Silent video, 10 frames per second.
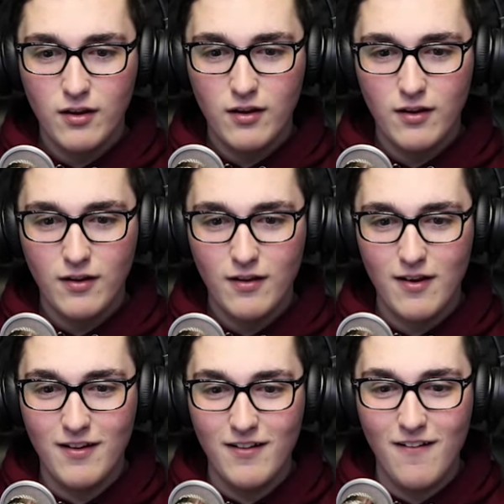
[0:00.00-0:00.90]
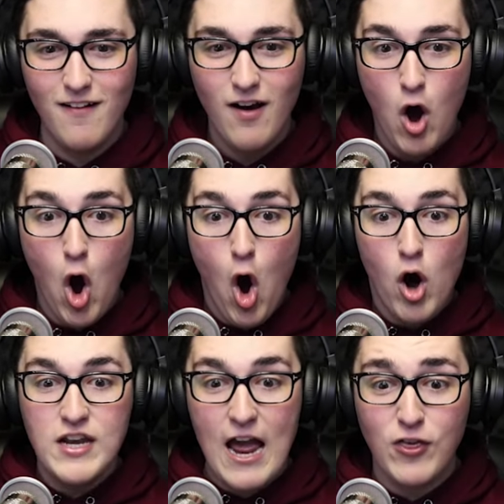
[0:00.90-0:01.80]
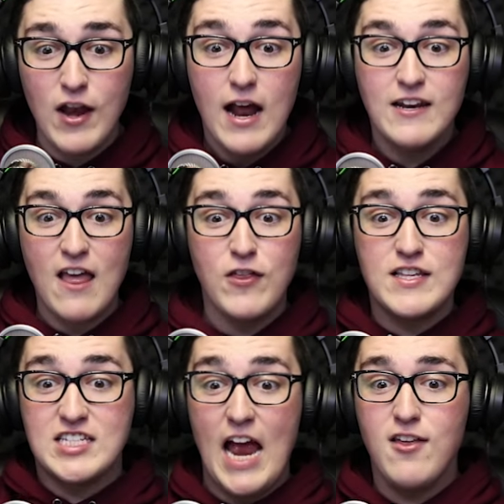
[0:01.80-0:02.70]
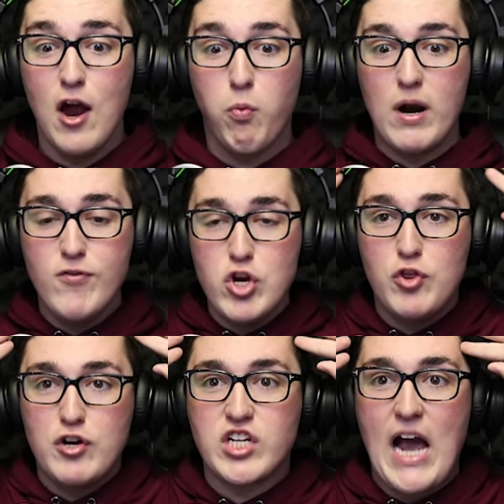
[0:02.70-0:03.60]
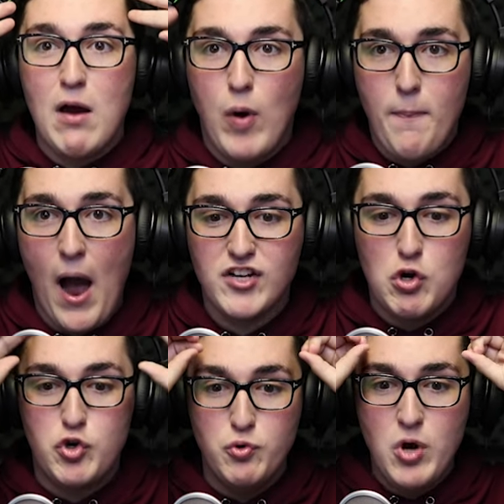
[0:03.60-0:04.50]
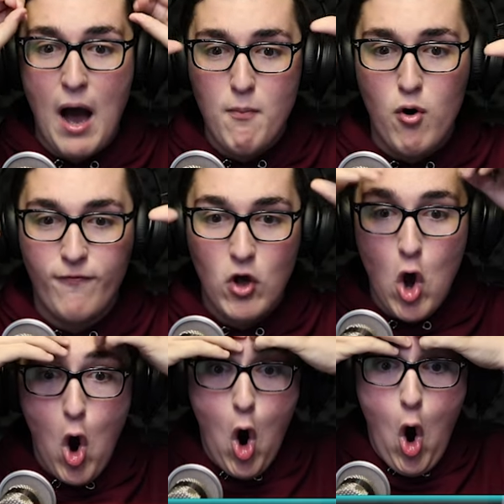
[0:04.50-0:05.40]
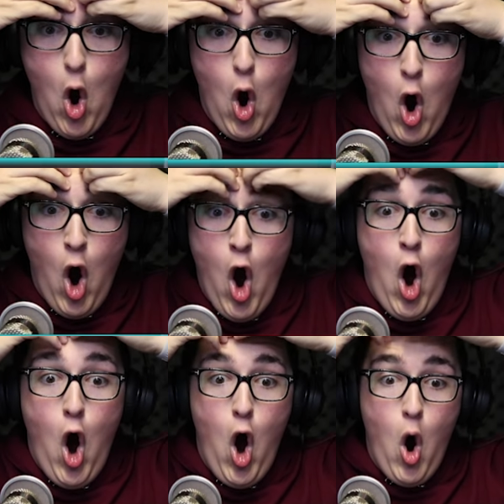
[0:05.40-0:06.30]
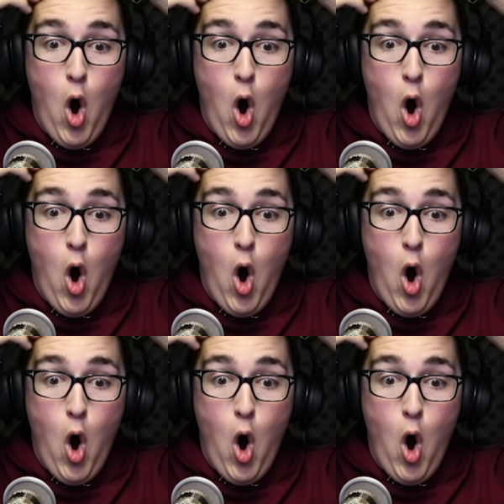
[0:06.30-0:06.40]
Oh my gosh, that is such a good spot. Nathan, stay there. Nathan, stay there. Whatever you do, there's a guy right behind you. Do I know, I know, move. I know, I know. I know, I know.